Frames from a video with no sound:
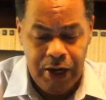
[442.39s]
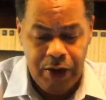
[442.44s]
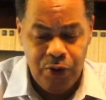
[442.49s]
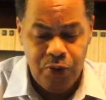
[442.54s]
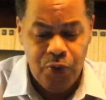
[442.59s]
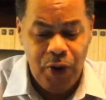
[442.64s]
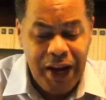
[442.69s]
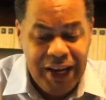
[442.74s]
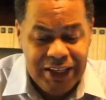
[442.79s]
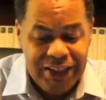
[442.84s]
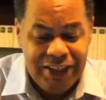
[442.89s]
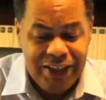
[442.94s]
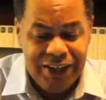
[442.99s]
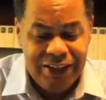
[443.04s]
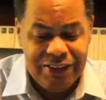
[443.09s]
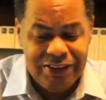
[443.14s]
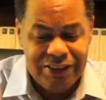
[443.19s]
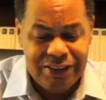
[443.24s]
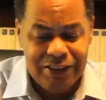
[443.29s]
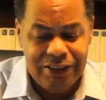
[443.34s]

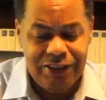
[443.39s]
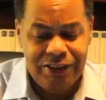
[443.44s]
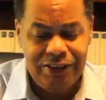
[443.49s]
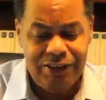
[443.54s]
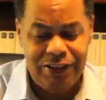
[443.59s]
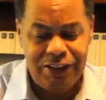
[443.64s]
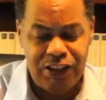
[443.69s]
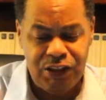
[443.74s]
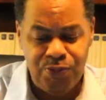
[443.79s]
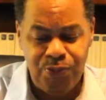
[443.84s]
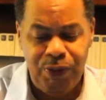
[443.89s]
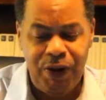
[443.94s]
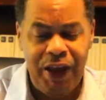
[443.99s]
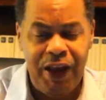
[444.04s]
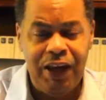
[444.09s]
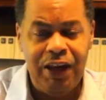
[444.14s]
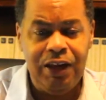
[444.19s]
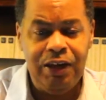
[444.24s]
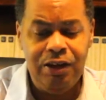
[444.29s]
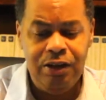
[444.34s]
Greatness
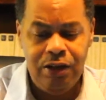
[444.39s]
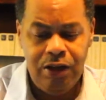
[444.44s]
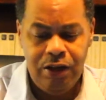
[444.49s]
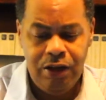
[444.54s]
displayed,